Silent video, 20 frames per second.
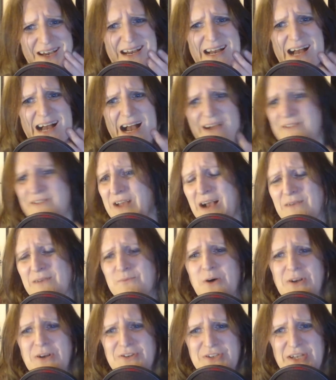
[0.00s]
I
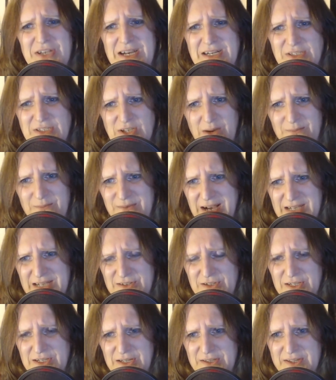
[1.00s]
watched Tom
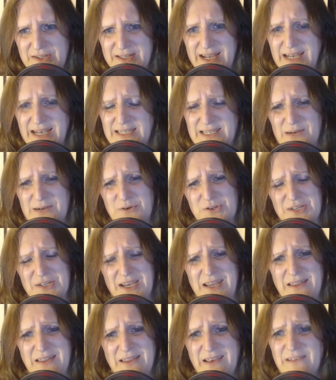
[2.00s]
Vassell on the Dice Tower
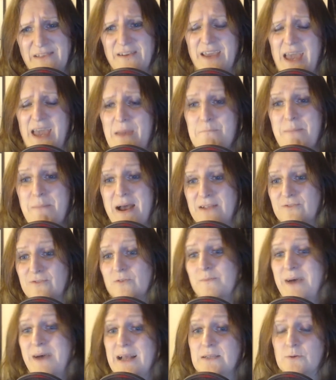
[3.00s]
saying these are getting better
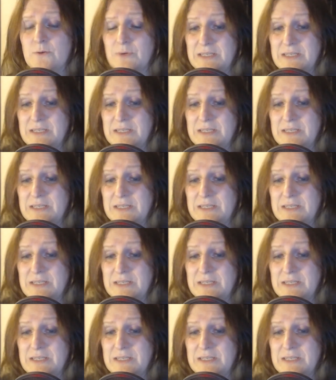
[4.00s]
and better,